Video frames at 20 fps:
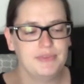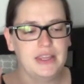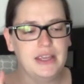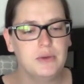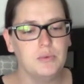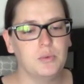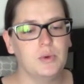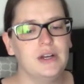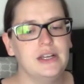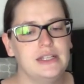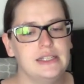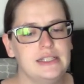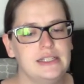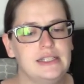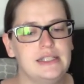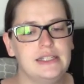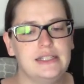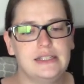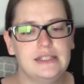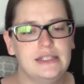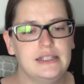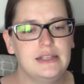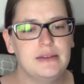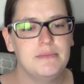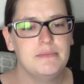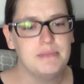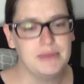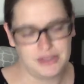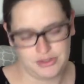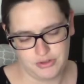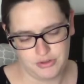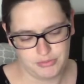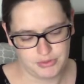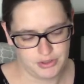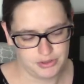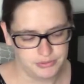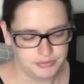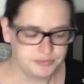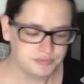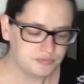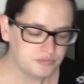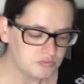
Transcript: It was miserable.